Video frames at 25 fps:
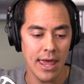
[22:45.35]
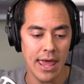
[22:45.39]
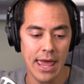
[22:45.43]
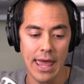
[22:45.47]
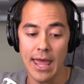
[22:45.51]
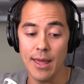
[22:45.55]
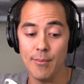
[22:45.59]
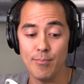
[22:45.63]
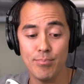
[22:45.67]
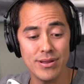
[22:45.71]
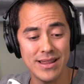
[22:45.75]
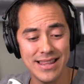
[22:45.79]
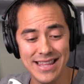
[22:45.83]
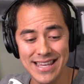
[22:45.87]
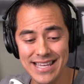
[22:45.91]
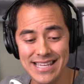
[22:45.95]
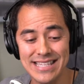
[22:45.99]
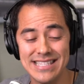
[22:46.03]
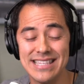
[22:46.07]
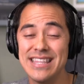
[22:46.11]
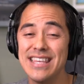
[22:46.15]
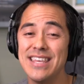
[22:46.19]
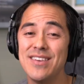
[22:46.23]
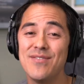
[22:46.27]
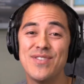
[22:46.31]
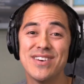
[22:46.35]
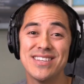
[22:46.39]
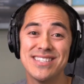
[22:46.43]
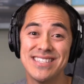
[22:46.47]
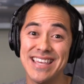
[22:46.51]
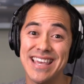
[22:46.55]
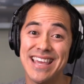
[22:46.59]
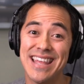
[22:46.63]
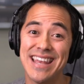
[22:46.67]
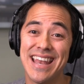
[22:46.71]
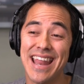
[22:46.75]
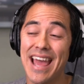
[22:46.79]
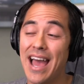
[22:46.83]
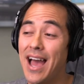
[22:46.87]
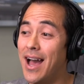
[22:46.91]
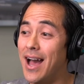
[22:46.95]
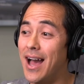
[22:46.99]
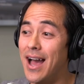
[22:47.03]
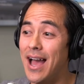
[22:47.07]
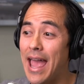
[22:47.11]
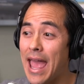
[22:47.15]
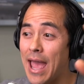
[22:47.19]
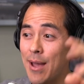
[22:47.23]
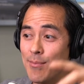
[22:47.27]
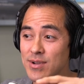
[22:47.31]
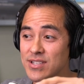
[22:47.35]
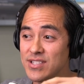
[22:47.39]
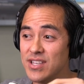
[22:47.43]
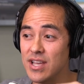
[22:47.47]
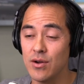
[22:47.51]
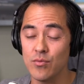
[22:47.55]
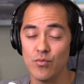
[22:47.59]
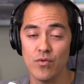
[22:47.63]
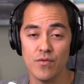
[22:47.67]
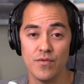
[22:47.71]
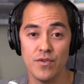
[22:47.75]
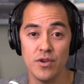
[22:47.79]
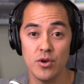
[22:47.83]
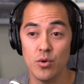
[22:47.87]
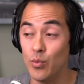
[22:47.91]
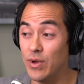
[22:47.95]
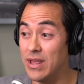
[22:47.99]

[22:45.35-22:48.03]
And please leave us an uh, Amazon review.